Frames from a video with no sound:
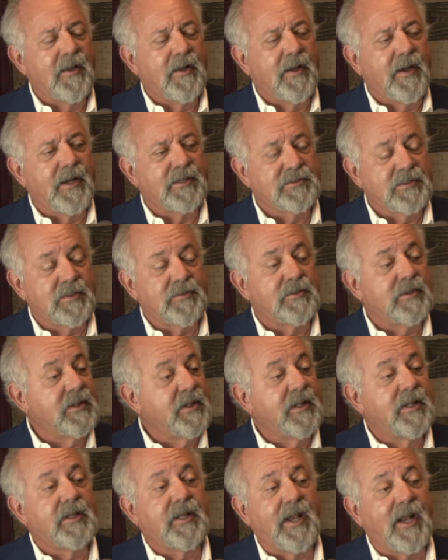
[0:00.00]
I said,
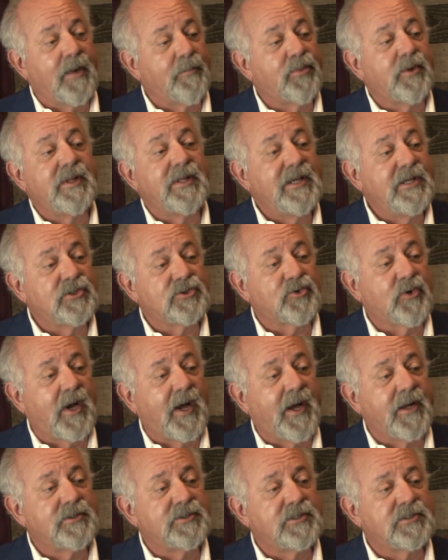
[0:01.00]
can I please
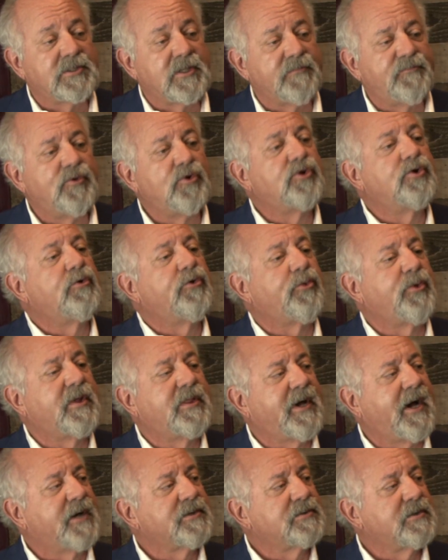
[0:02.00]
try it? She said, you can do
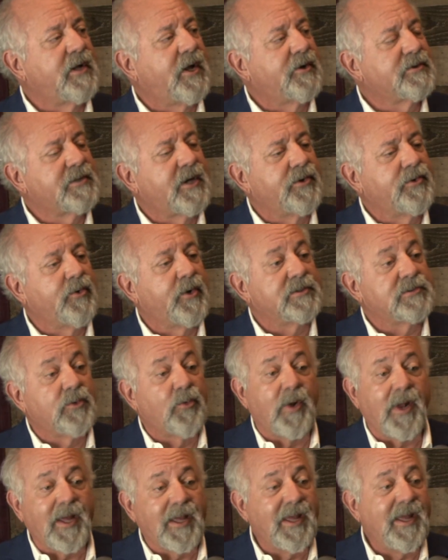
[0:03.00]
$3,000, I'll do it. I said,
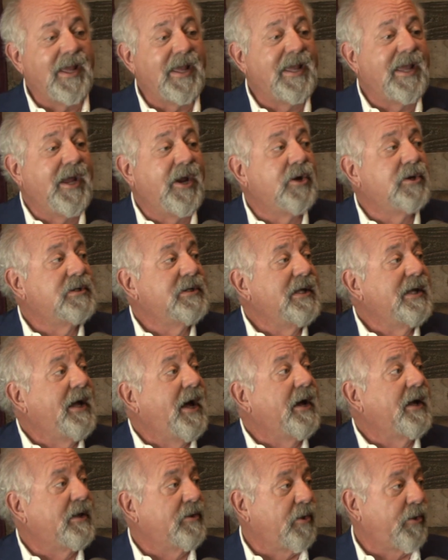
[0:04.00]
well, I can't guarantee
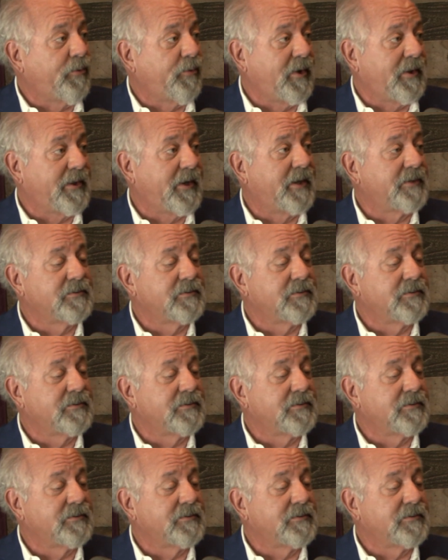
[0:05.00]
I get the $3,000.